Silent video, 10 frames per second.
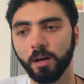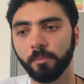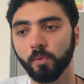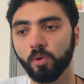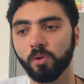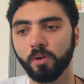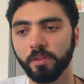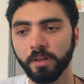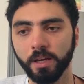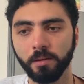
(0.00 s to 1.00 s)
or
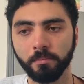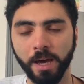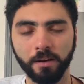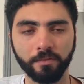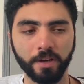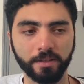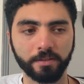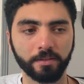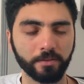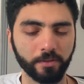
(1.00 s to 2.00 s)
they
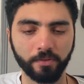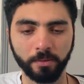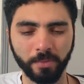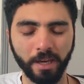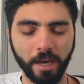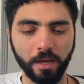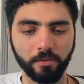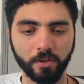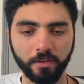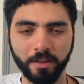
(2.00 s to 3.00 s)
manifest different
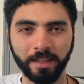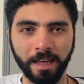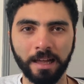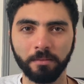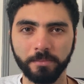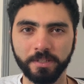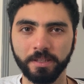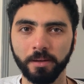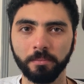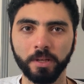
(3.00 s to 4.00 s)
behavior that helps
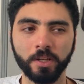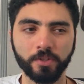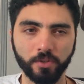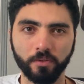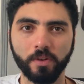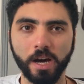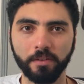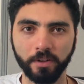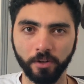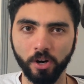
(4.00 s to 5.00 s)
them survive
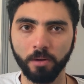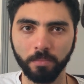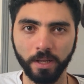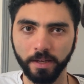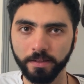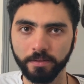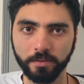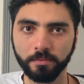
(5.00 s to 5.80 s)
in complex